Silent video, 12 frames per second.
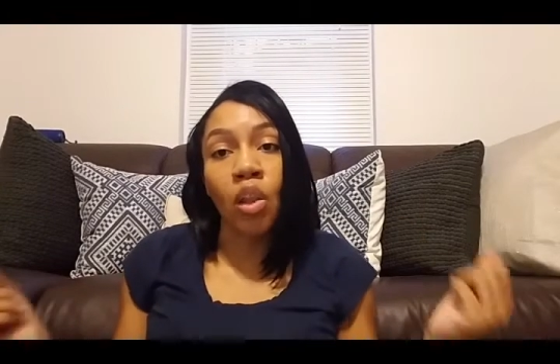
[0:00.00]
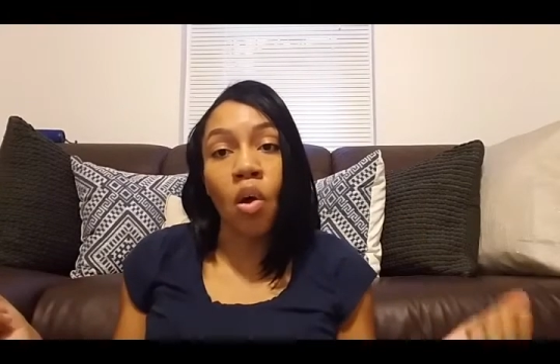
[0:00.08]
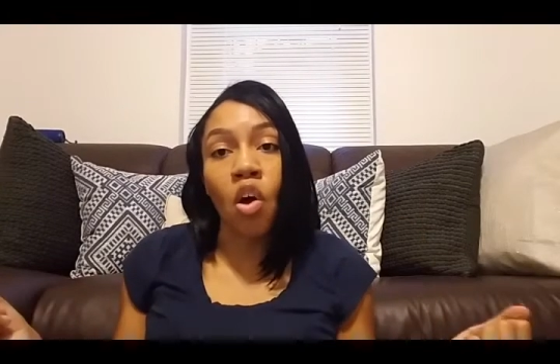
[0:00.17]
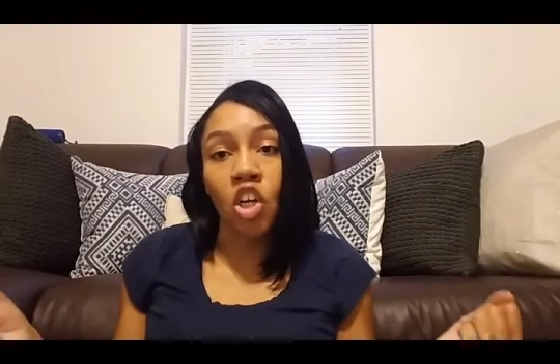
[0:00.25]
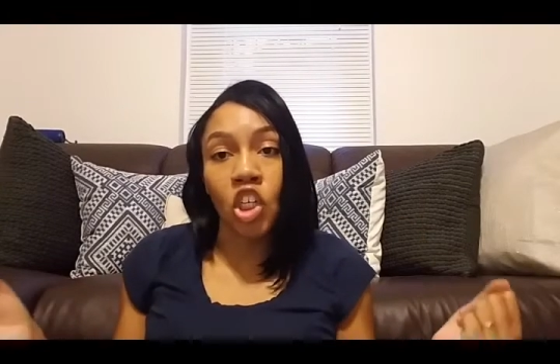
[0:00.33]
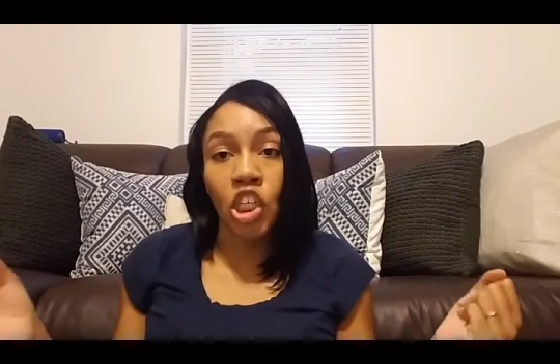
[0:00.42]

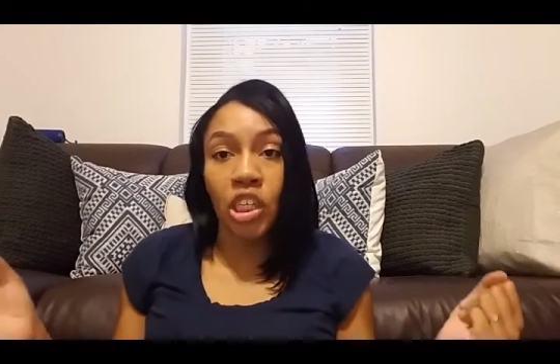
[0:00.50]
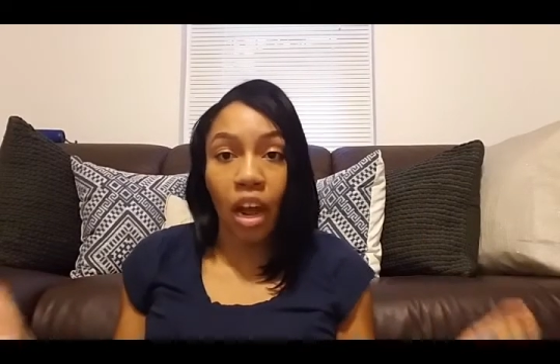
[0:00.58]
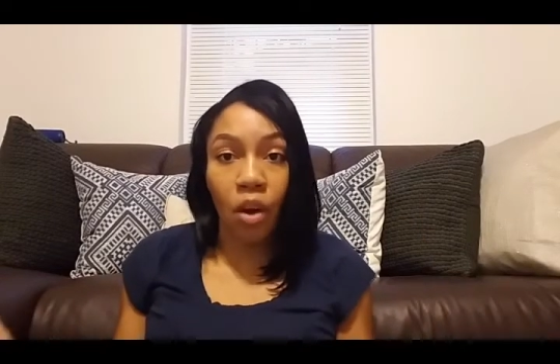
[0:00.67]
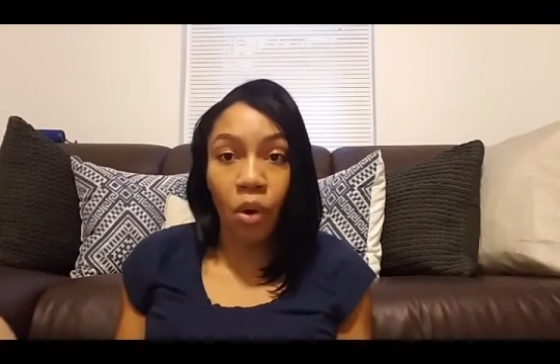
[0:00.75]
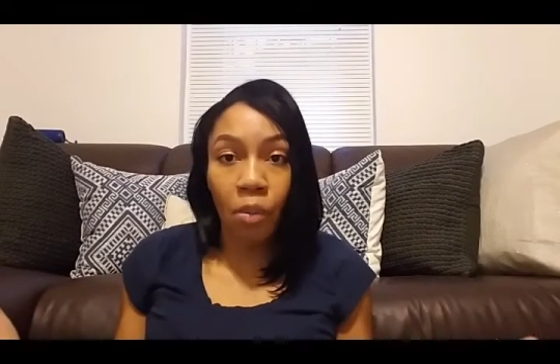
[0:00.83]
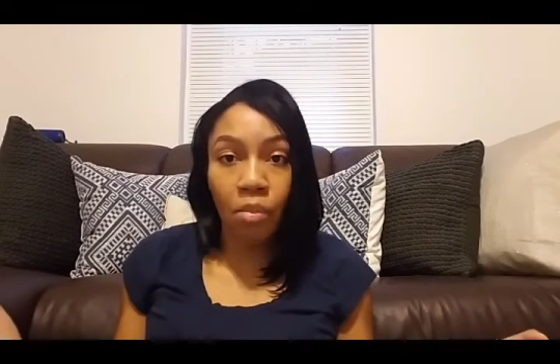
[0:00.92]
long
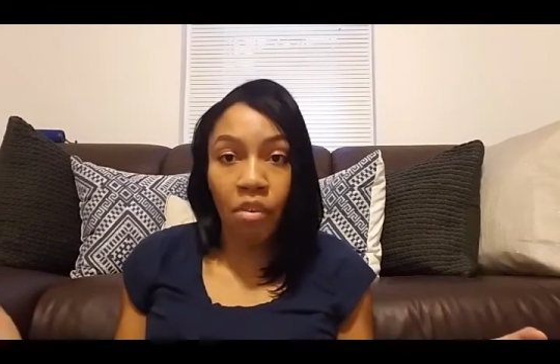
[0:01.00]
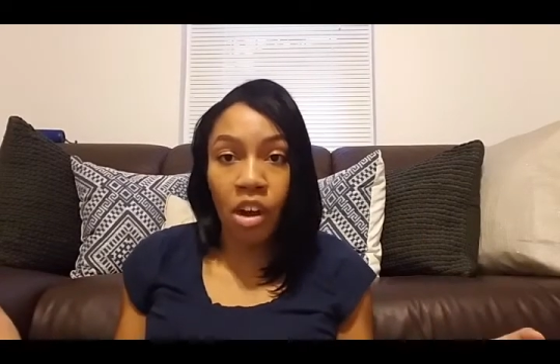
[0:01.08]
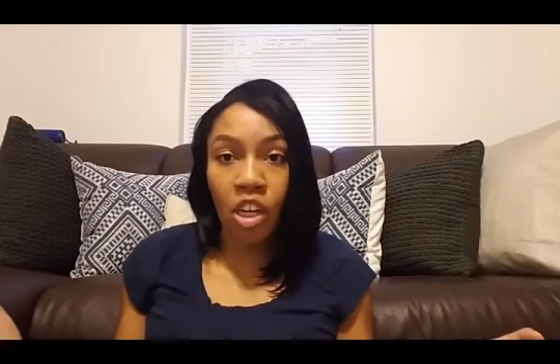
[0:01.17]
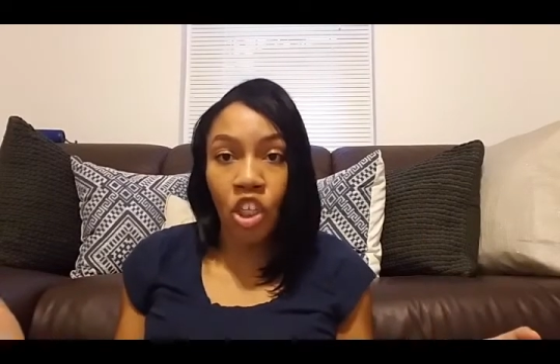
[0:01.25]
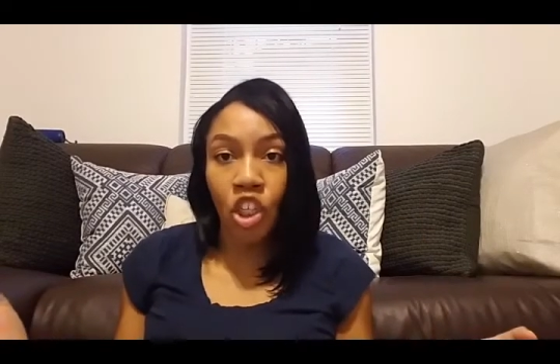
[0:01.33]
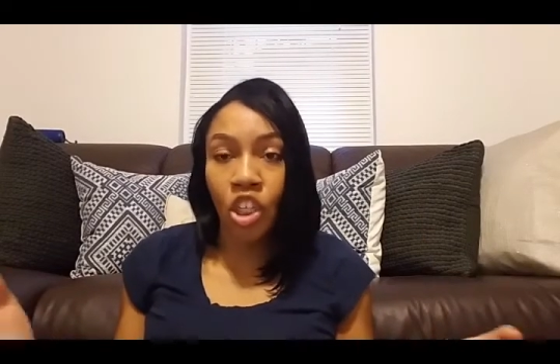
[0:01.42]
shower
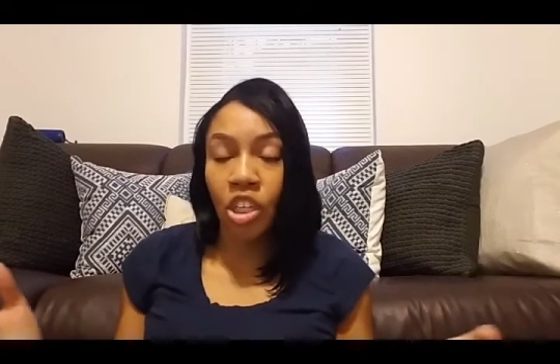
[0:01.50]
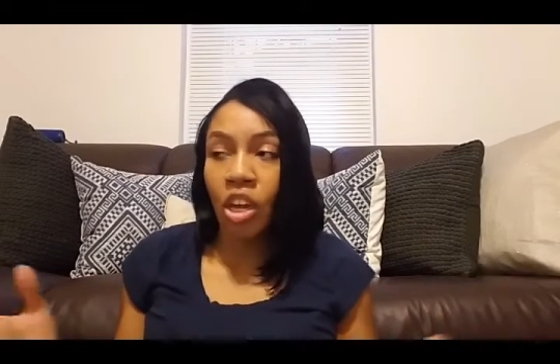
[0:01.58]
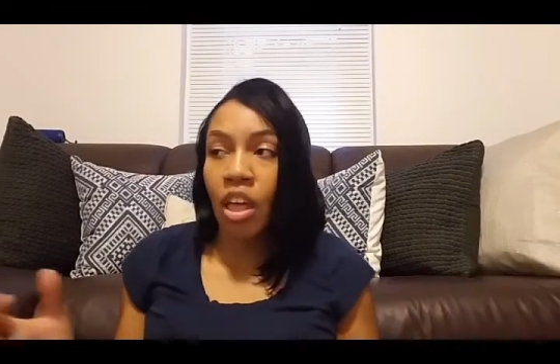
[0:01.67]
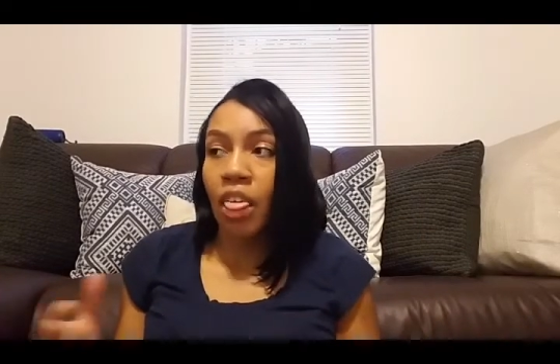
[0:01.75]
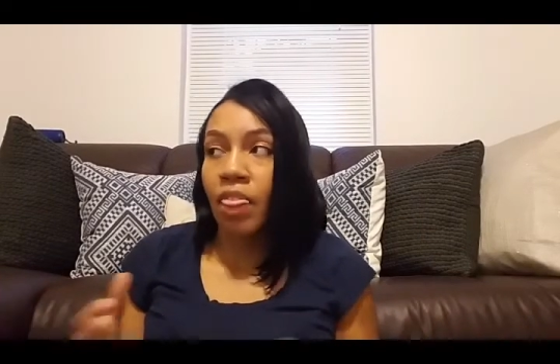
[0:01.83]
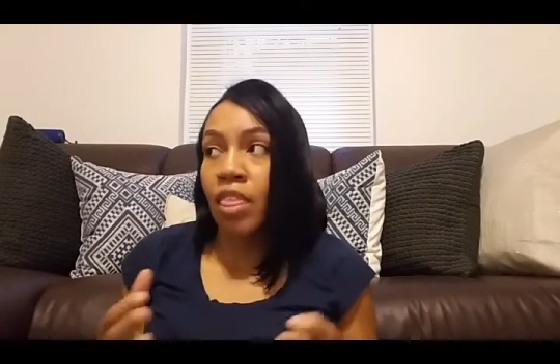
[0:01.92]
brush.